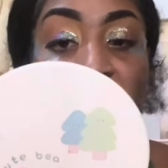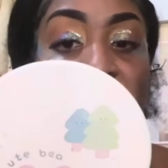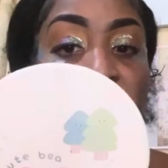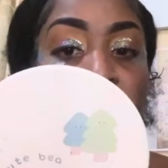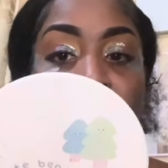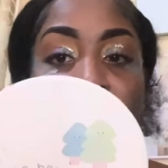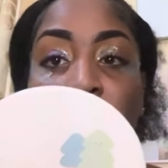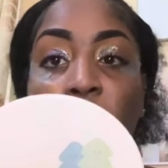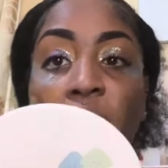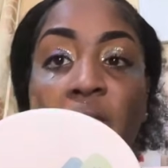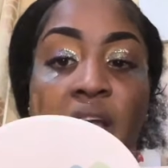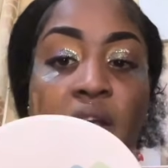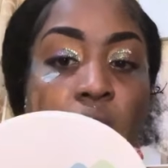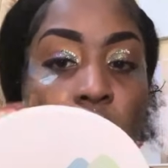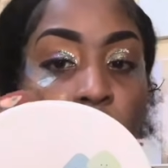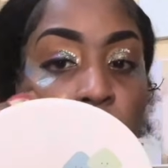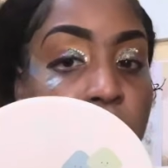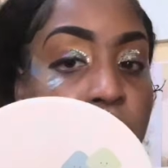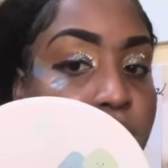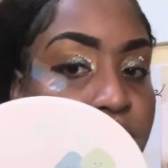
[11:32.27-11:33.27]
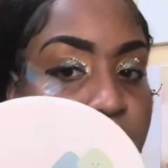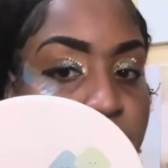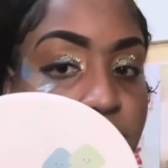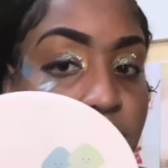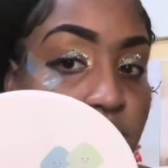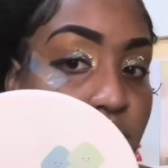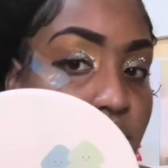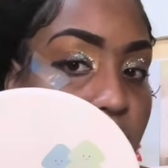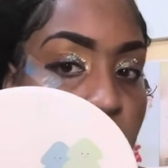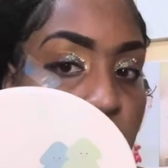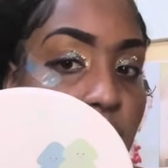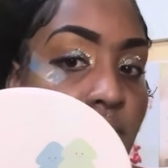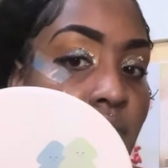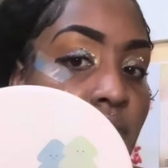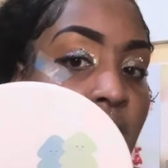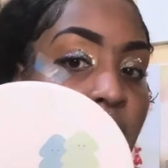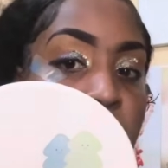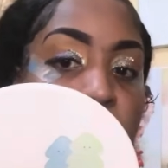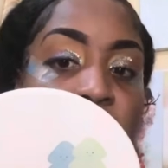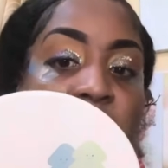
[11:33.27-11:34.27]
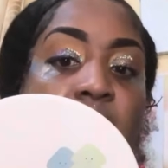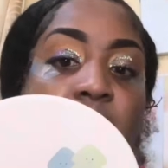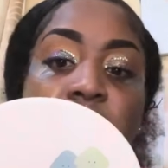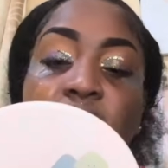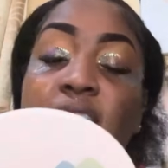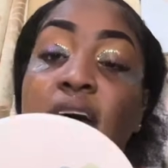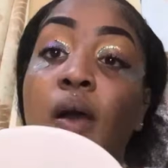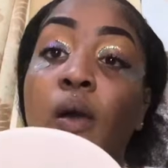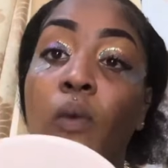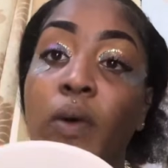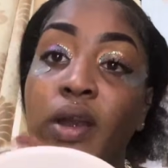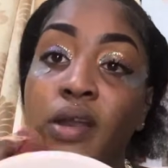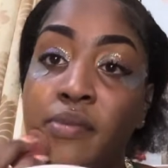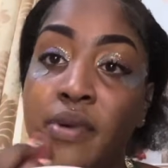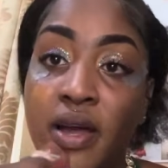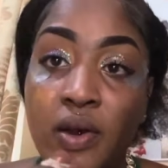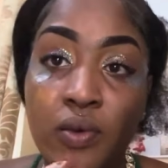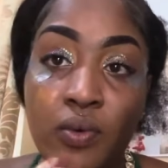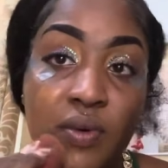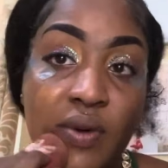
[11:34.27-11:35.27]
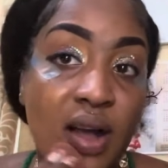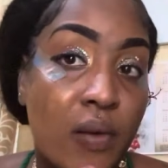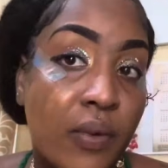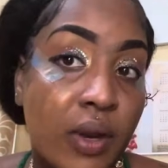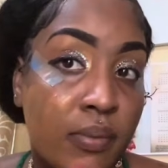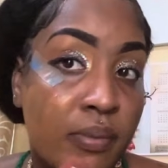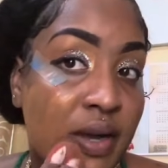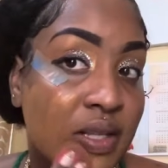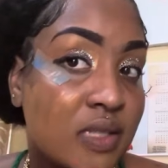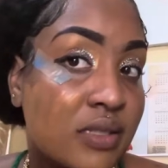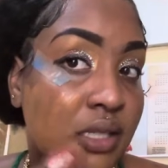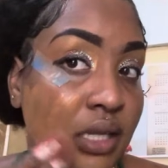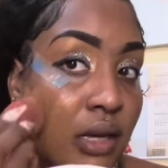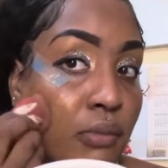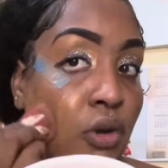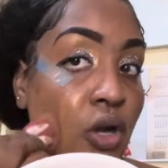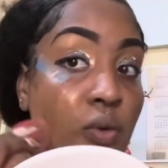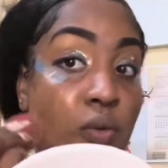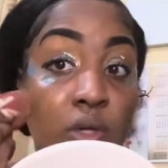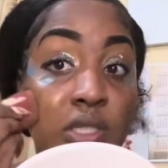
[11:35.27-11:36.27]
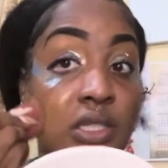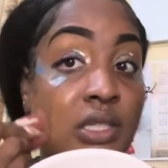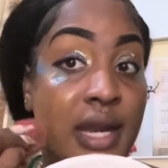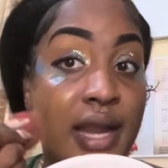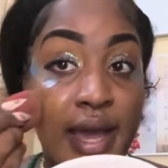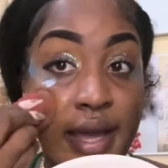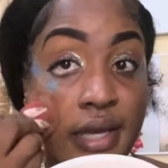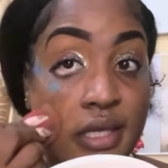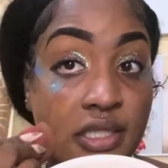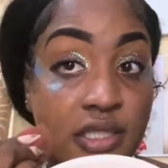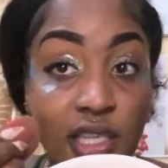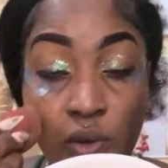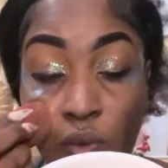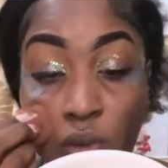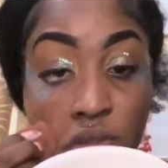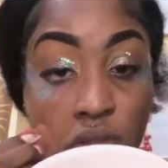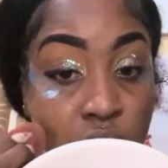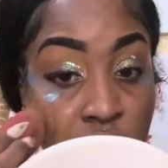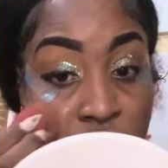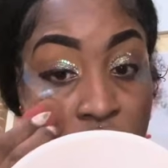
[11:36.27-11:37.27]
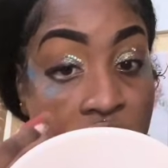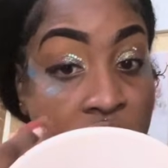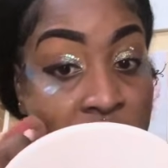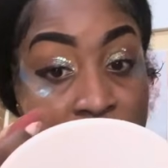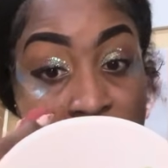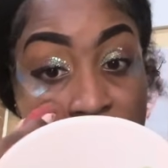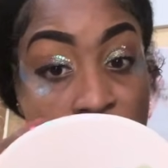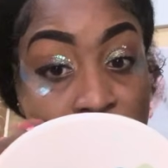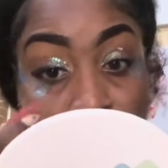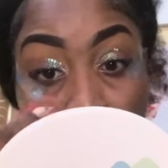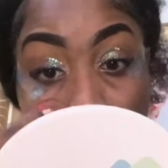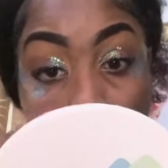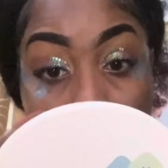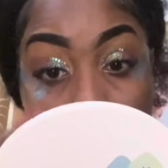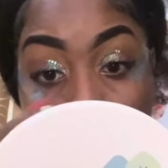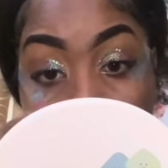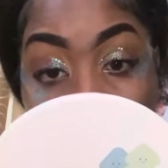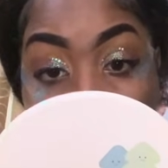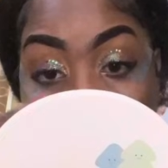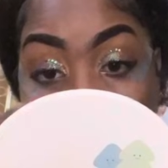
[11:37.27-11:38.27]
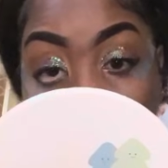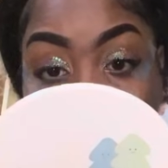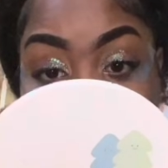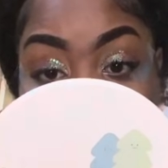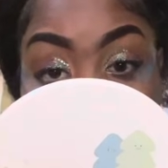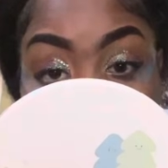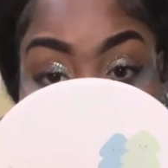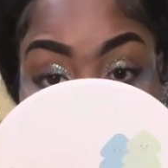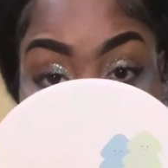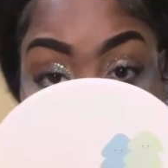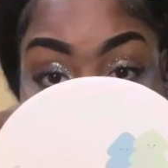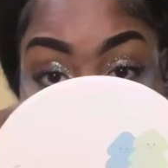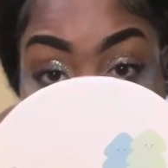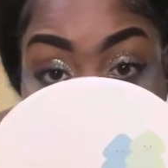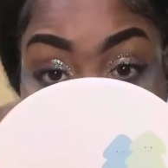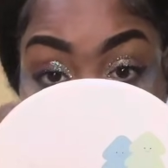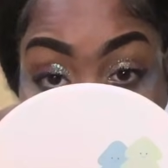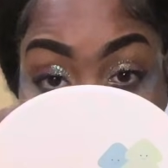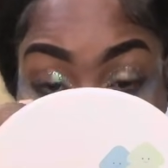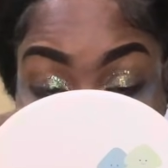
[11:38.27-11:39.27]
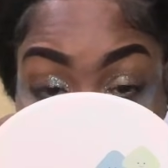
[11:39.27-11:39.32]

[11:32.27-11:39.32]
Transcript: Man wake up. Me never talk what the man do and what the man say, but it wasn't nice. It wasn't very nice at all. Because at the end of the day, as